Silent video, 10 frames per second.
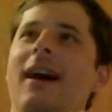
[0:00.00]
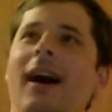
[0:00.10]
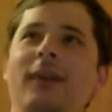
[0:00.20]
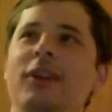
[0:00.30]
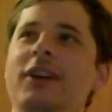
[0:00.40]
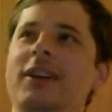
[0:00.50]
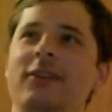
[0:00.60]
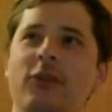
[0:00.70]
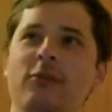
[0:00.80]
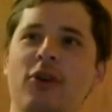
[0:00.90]
I'm looking
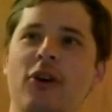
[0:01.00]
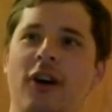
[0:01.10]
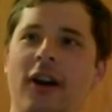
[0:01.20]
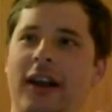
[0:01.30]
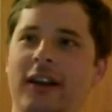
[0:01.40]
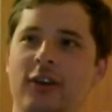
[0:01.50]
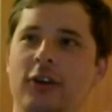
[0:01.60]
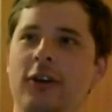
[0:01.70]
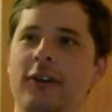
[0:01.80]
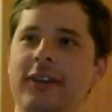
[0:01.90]
for more in a
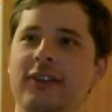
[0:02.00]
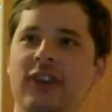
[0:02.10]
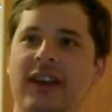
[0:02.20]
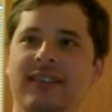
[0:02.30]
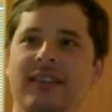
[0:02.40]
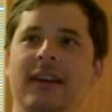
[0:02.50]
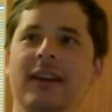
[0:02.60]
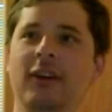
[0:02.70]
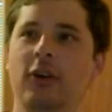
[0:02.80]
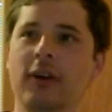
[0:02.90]
girl than just
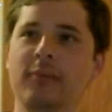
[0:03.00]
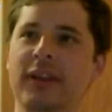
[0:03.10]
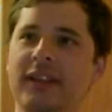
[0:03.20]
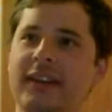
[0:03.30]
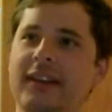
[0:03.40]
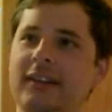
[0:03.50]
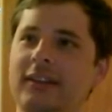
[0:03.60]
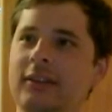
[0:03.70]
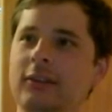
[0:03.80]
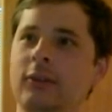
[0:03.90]
her ability
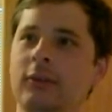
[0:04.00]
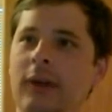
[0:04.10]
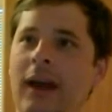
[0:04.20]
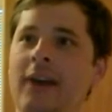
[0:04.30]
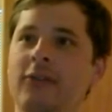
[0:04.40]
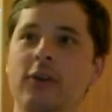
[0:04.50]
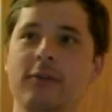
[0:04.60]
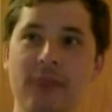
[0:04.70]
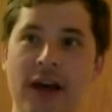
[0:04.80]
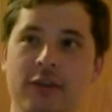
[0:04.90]
to have her
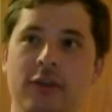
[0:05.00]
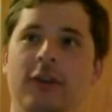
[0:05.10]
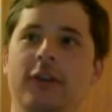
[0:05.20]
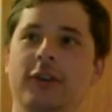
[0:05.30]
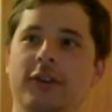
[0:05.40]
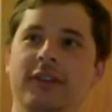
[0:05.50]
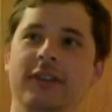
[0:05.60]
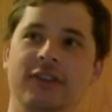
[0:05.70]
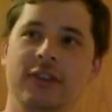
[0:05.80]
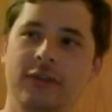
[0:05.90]
mother cook
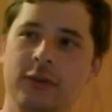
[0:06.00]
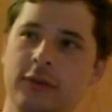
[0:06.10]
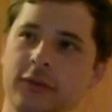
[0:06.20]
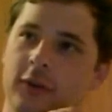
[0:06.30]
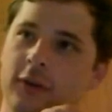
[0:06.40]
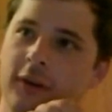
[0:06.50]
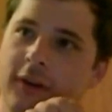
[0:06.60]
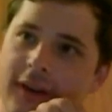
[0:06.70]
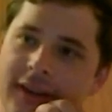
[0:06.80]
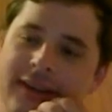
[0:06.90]
delicious food for her.
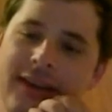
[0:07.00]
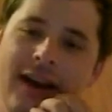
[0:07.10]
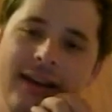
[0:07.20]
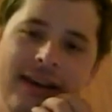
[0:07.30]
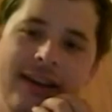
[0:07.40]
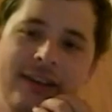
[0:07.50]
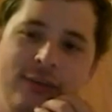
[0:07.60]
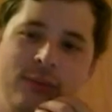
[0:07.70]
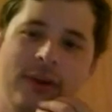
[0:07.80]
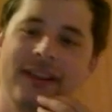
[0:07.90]
Yeah,
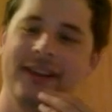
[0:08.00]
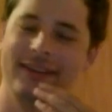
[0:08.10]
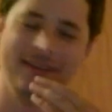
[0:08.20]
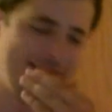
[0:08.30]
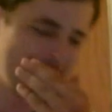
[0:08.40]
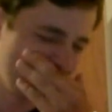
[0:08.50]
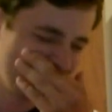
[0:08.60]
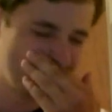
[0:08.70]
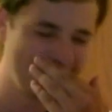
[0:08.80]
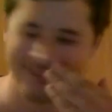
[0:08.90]

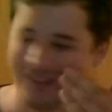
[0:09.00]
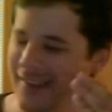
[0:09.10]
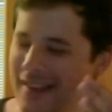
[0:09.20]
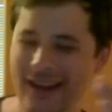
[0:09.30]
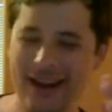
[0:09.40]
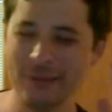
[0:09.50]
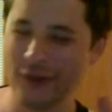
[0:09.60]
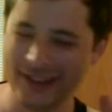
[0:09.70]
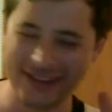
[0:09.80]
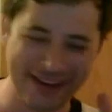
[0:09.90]
I'm
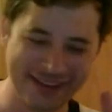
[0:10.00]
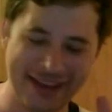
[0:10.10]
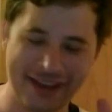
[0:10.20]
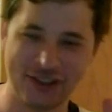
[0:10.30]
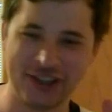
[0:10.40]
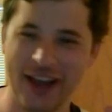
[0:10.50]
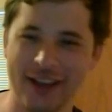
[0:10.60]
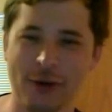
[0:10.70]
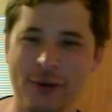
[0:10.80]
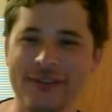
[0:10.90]
really not that
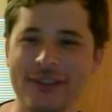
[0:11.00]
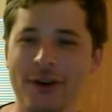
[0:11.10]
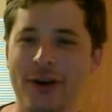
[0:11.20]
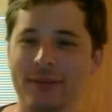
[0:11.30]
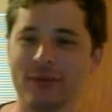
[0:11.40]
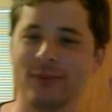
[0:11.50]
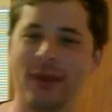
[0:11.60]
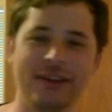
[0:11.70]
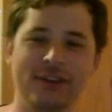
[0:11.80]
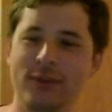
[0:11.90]
shallow, even though
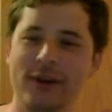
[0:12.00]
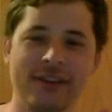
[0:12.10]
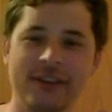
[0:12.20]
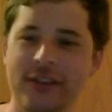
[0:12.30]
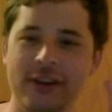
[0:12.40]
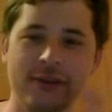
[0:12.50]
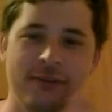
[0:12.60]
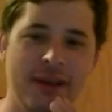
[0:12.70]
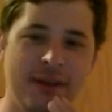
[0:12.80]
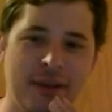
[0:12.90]
I swear this video is
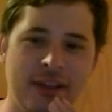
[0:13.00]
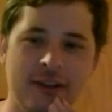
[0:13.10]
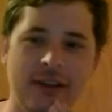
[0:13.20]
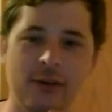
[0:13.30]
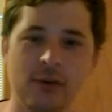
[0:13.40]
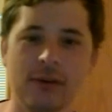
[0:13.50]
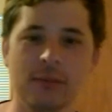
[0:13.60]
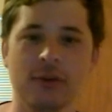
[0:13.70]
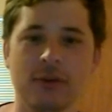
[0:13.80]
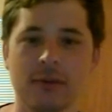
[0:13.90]
making me look like a
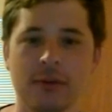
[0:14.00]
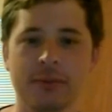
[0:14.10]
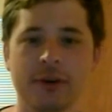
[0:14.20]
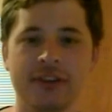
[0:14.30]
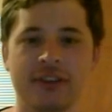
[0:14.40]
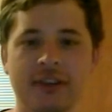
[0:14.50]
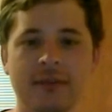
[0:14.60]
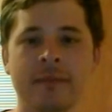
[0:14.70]
horrible, horrible person.